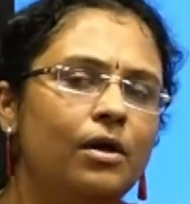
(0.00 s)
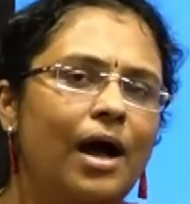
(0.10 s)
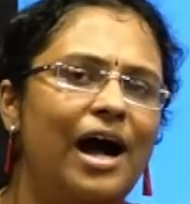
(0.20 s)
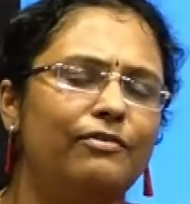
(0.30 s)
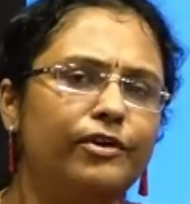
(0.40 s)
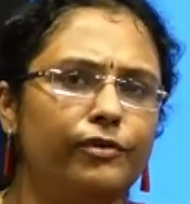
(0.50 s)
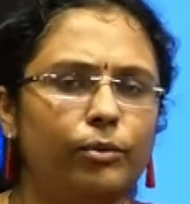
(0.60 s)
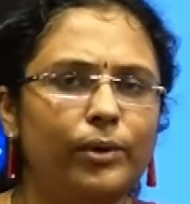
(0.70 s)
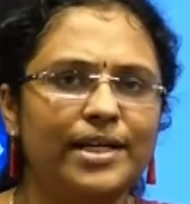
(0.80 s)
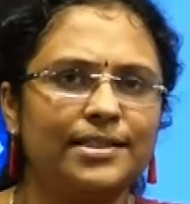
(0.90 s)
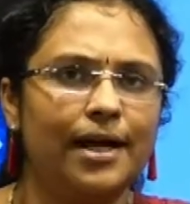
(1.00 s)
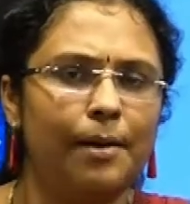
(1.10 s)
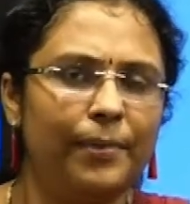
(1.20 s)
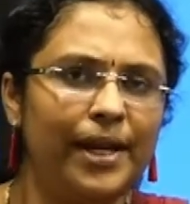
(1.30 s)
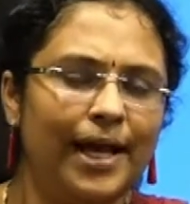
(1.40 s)
After a few days, the
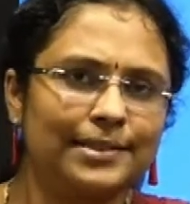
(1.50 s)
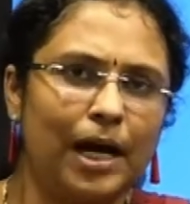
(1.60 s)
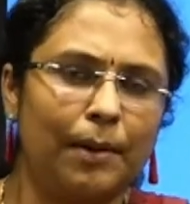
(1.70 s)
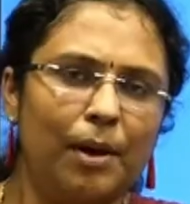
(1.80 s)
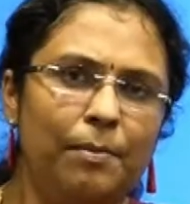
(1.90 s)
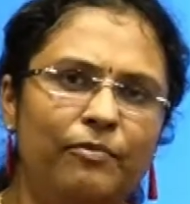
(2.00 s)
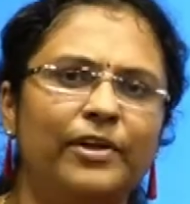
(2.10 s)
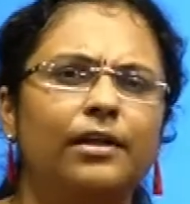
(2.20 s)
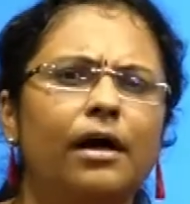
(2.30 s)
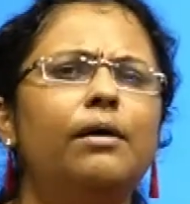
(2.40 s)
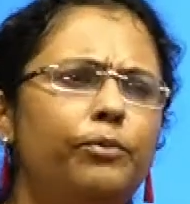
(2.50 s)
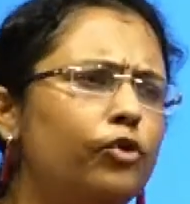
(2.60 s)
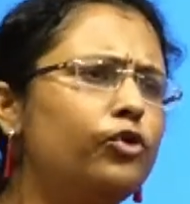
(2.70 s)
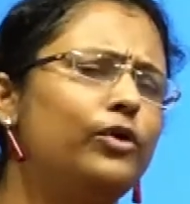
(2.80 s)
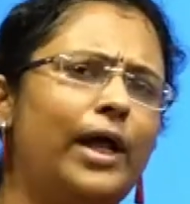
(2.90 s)
company has come up with a
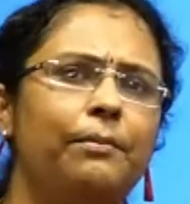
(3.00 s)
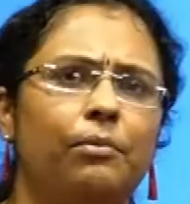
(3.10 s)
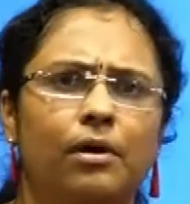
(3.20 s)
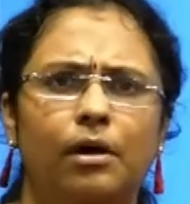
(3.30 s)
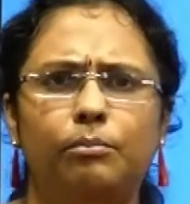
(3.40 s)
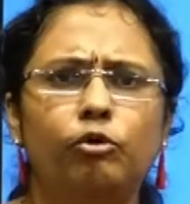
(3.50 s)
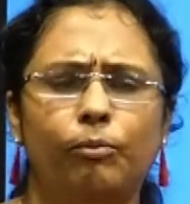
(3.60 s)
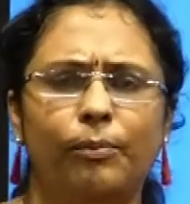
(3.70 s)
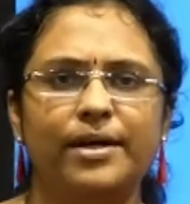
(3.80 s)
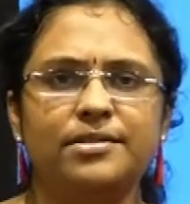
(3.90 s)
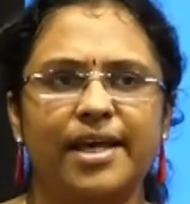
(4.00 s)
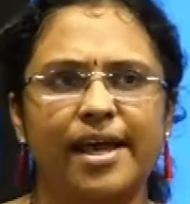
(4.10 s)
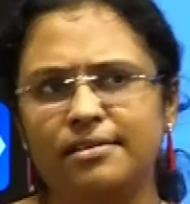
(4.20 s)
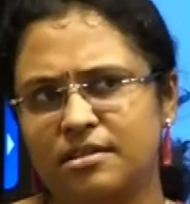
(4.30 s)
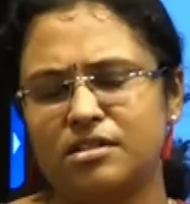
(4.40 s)
prototype, a blueprint
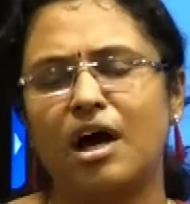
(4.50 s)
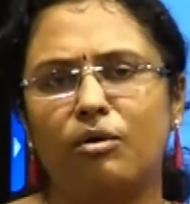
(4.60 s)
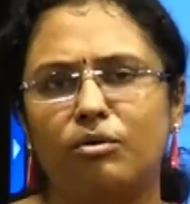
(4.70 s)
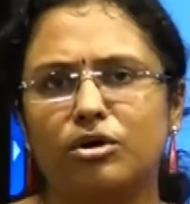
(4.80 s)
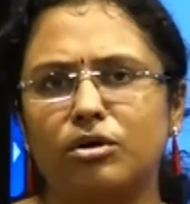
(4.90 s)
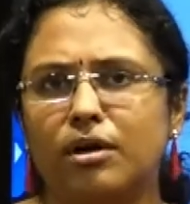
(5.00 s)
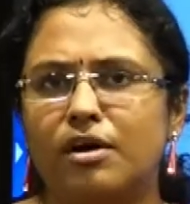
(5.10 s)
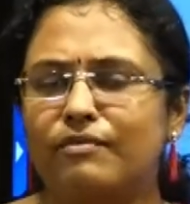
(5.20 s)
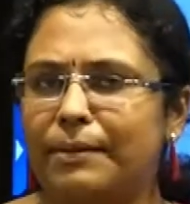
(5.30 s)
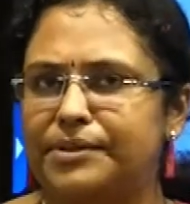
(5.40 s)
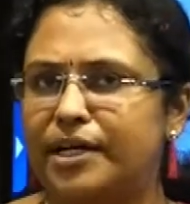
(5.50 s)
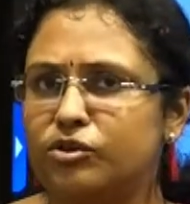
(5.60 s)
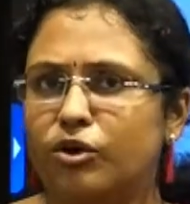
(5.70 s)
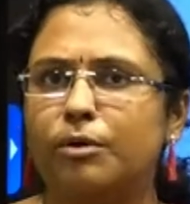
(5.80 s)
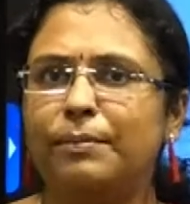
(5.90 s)
saying this is how your website is
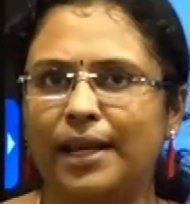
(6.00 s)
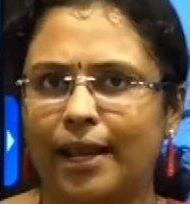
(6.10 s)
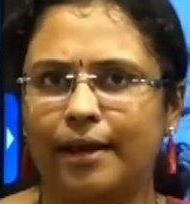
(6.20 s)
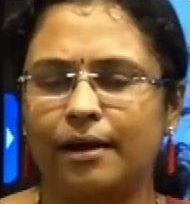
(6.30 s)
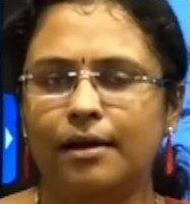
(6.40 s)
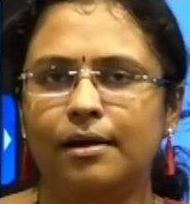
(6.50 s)
going to be like.